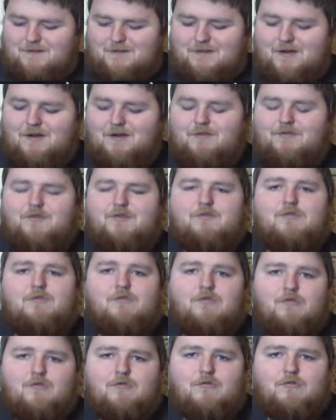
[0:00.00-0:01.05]
Oh, the
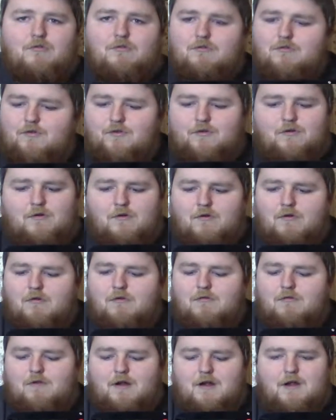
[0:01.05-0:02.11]

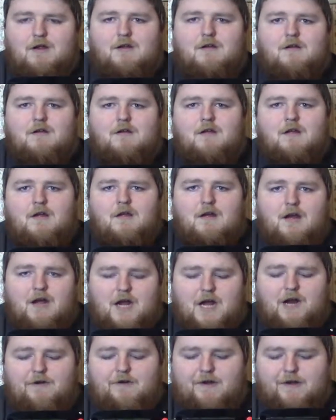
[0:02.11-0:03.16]
cruel
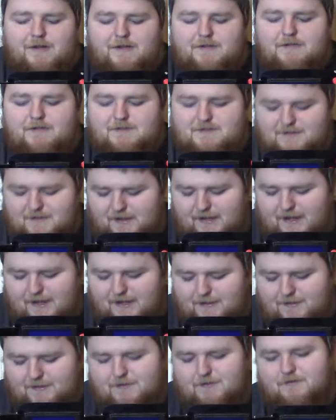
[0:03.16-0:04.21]
irony is
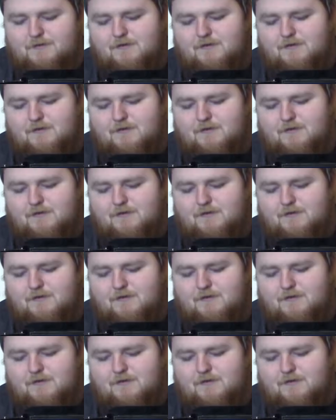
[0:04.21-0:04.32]
that,